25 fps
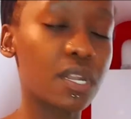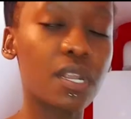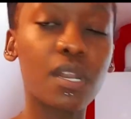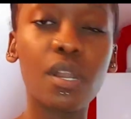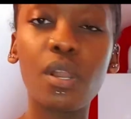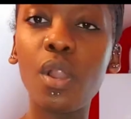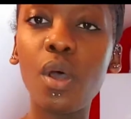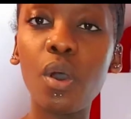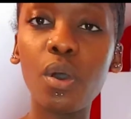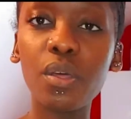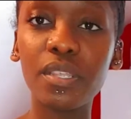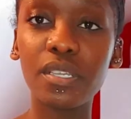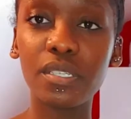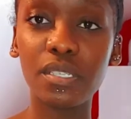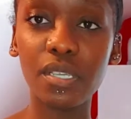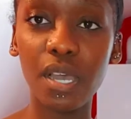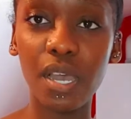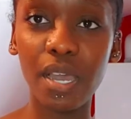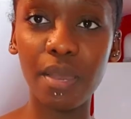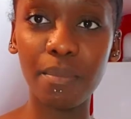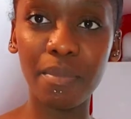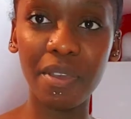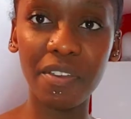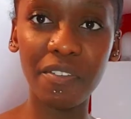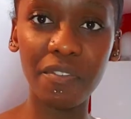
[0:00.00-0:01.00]
And a lot of the
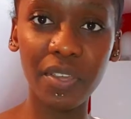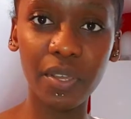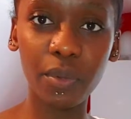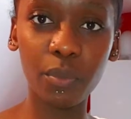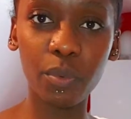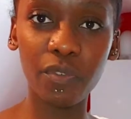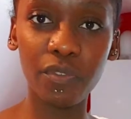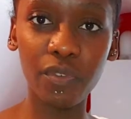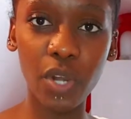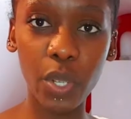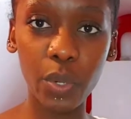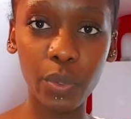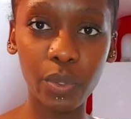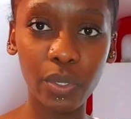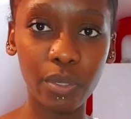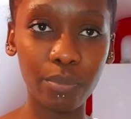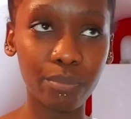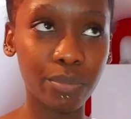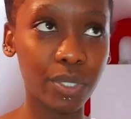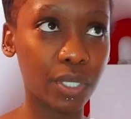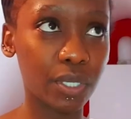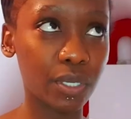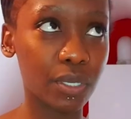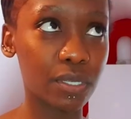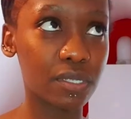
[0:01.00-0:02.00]
time I think with locum,
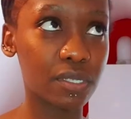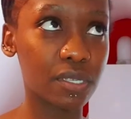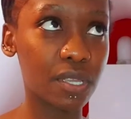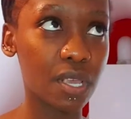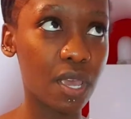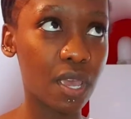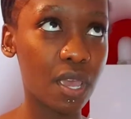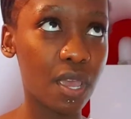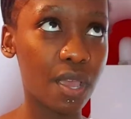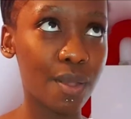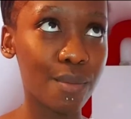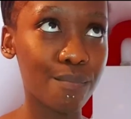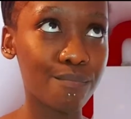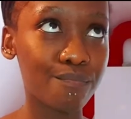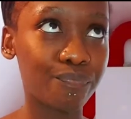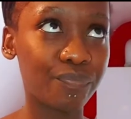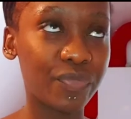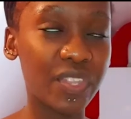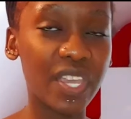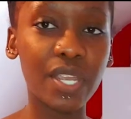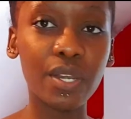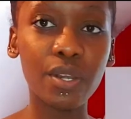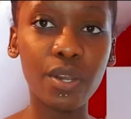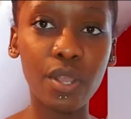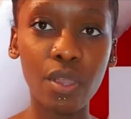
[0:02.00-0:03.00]
because
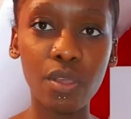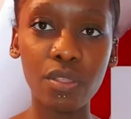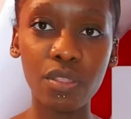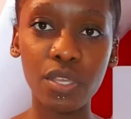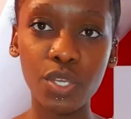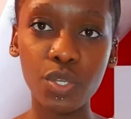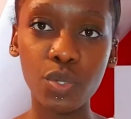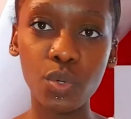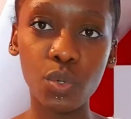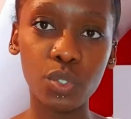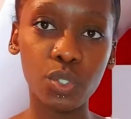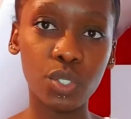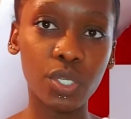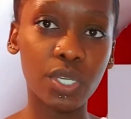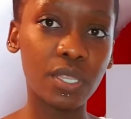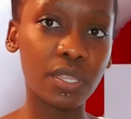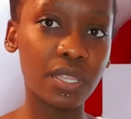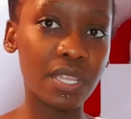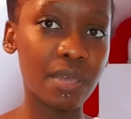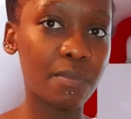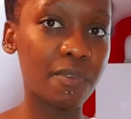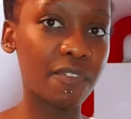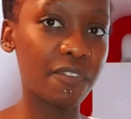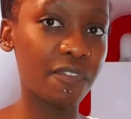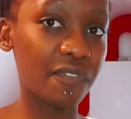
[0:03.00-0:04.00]
they know that you're doing
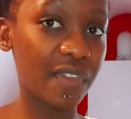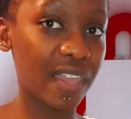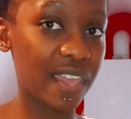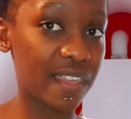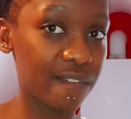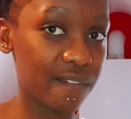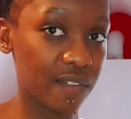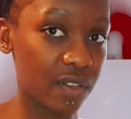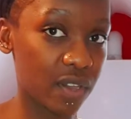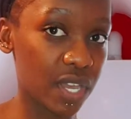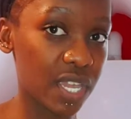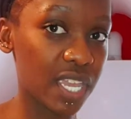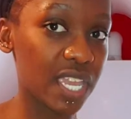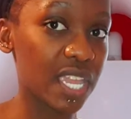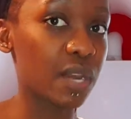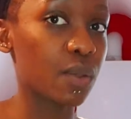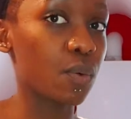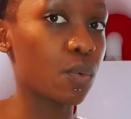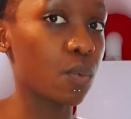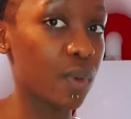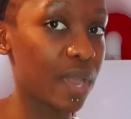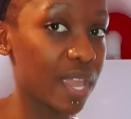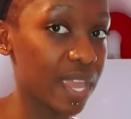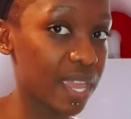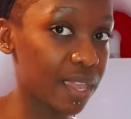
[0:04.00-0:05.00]
them a favor in a
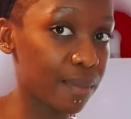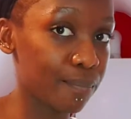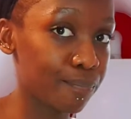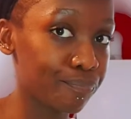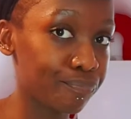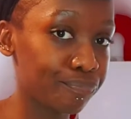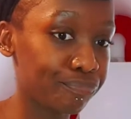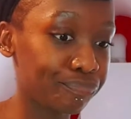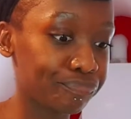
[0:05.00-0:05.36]
way,